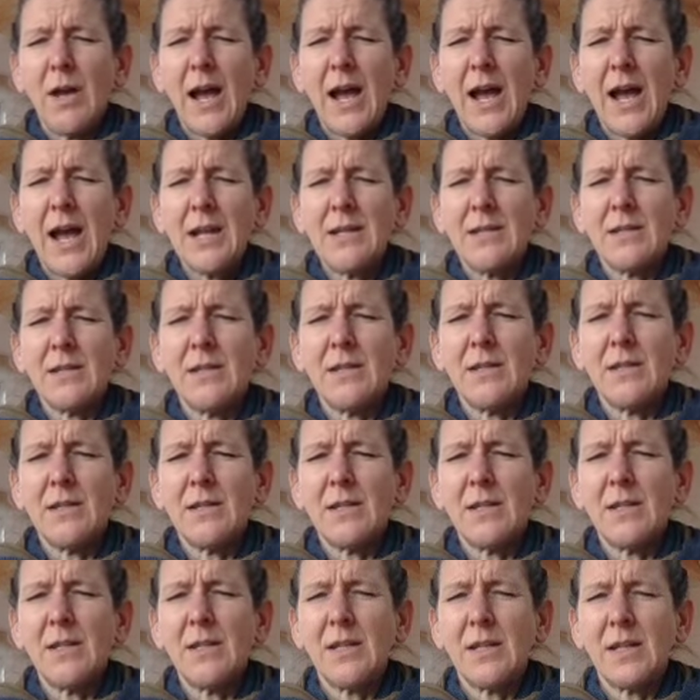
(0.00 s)
hand
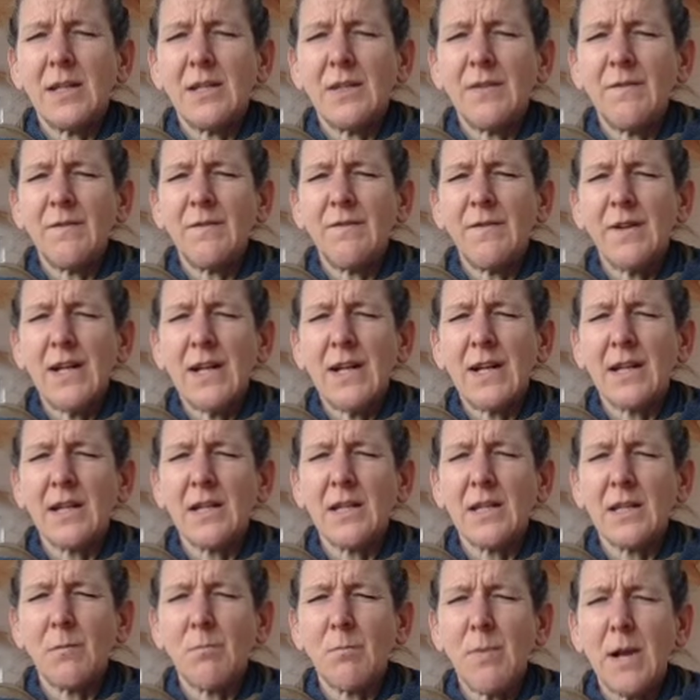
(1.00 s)
is filling
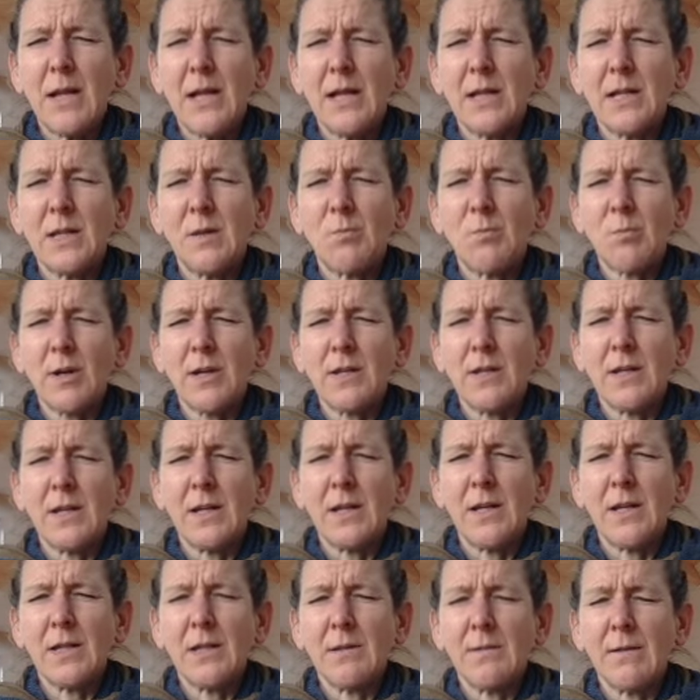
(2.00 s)
because the belly is pressing
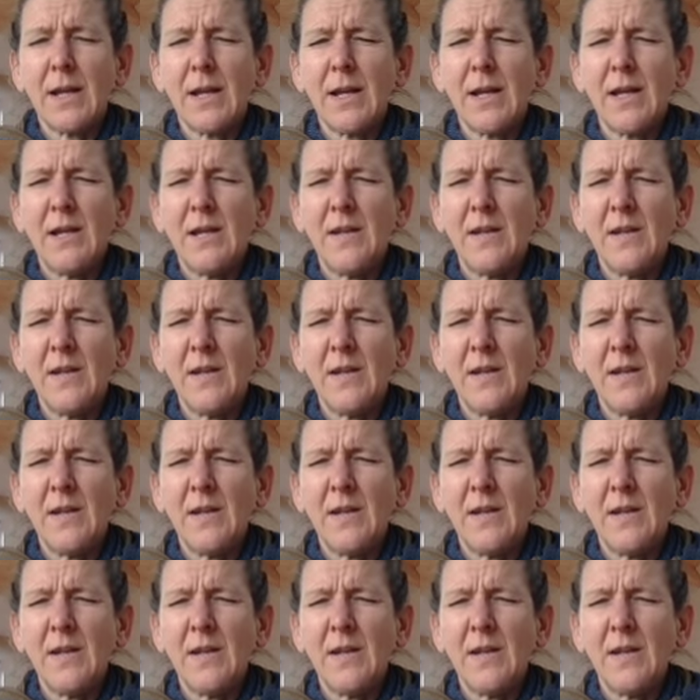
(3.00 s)
into it.